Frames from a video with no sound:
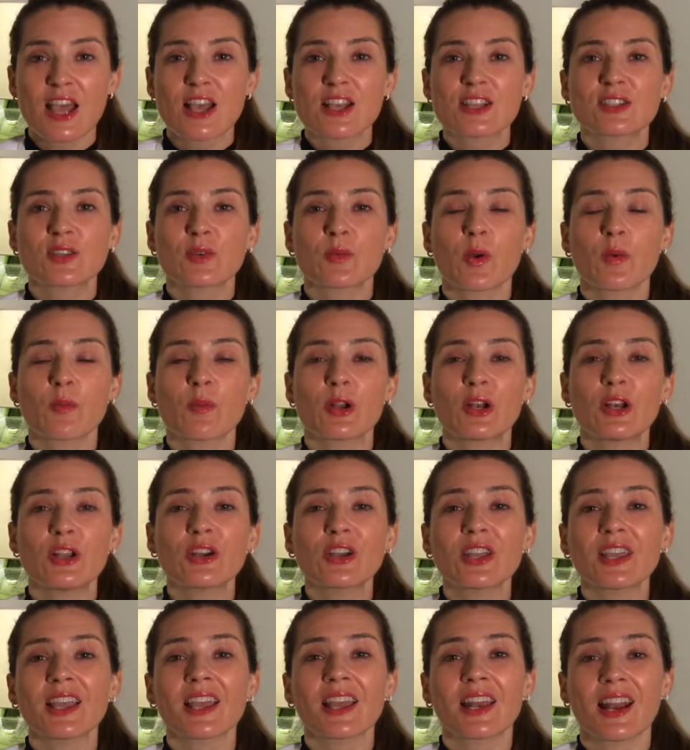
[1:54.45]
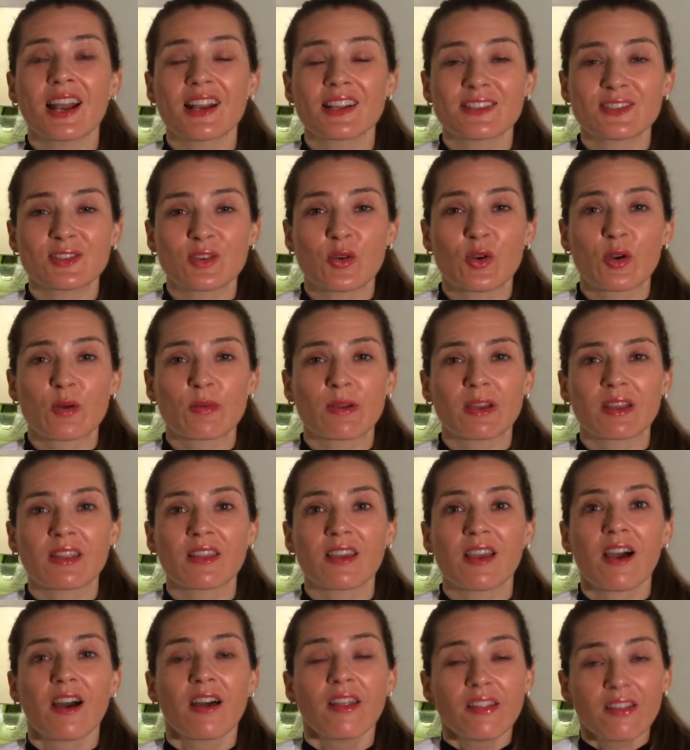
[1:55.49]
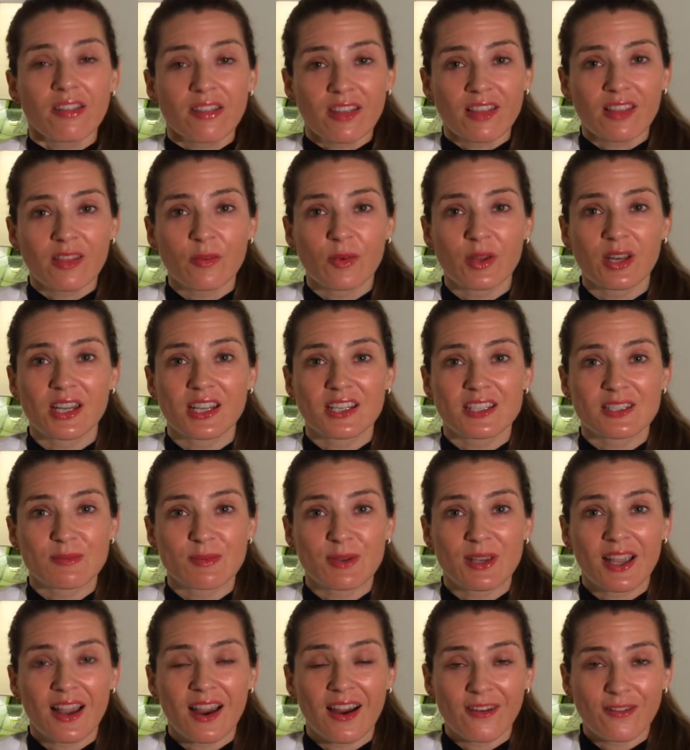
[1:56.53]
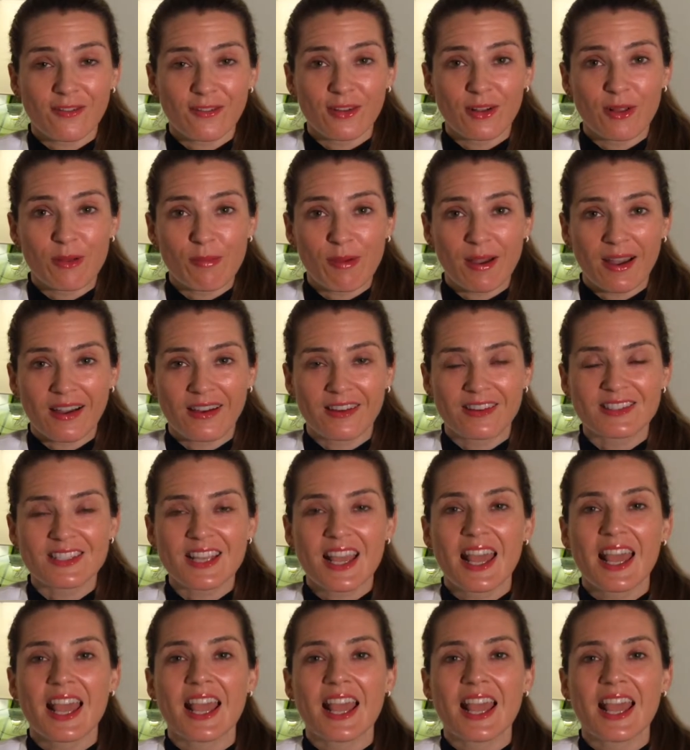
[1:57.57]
So when we're looking at L-ascorbic, the other thing that we need to be careful about